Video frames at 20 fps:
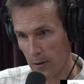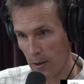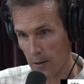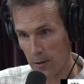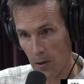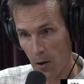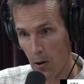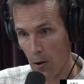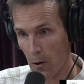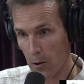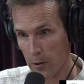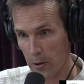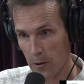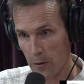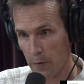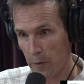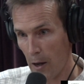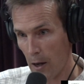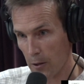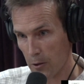That's all
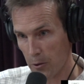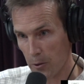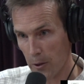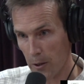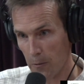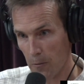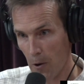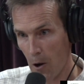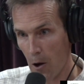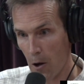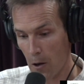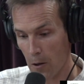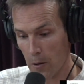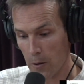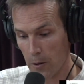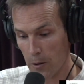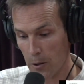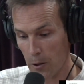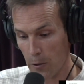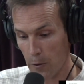just factually
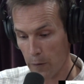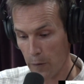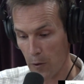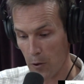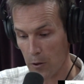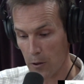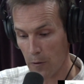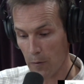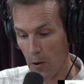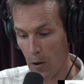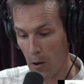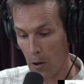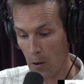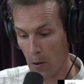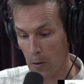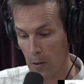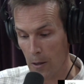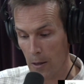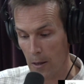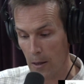wrong. So, first of
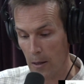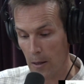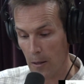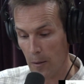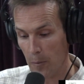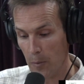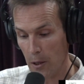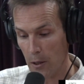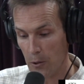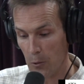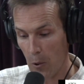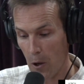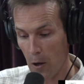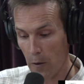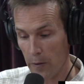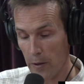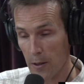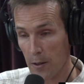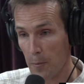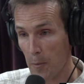all,
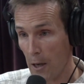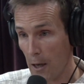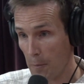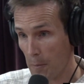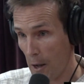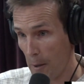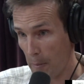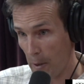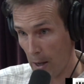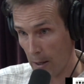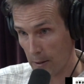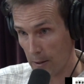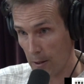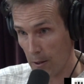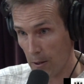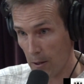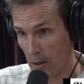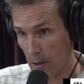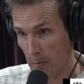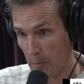B12 is made by
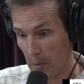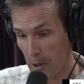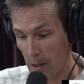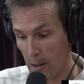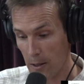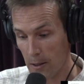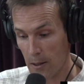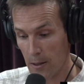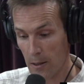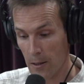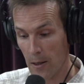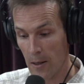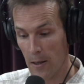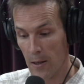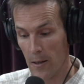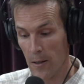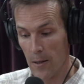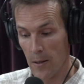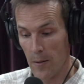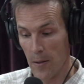bacteria, but it's
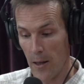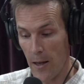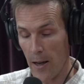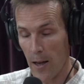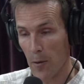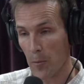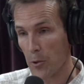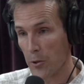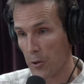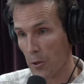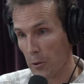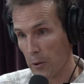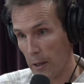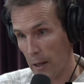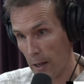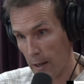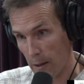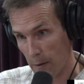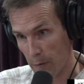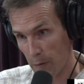animals don't
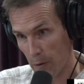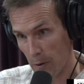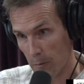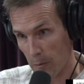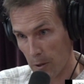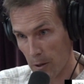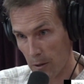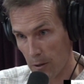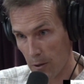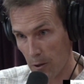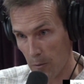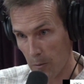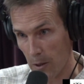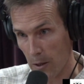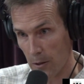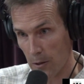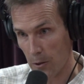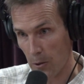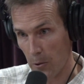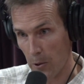get it from
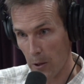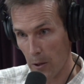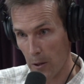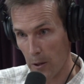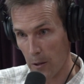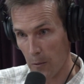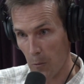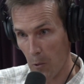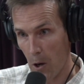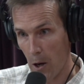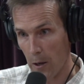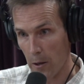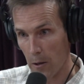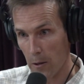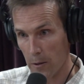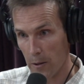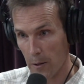consuming soil and water.